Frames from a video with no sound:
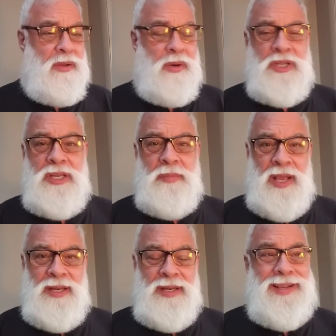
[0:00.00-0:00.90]
Christian
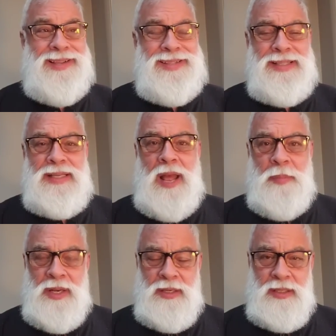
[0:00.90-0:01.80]
men,
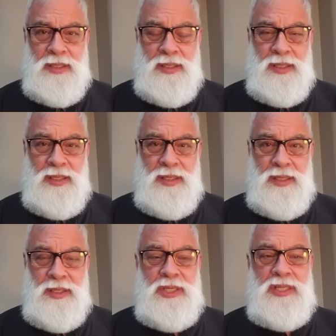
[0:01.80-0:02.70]
stop it.
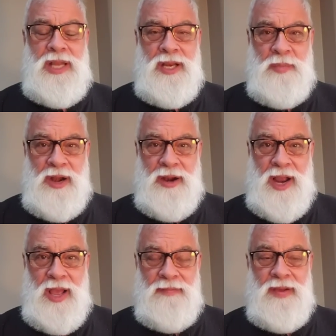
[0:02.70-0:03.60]
She's not your better
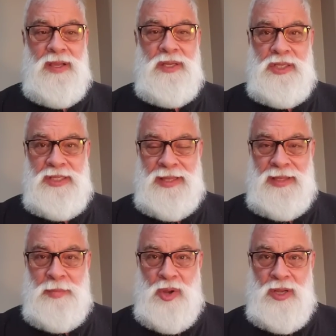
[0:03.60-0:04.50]
half. She's
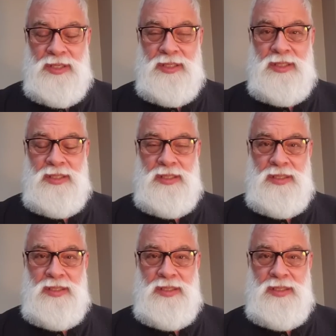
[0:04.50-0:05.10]
not the boss.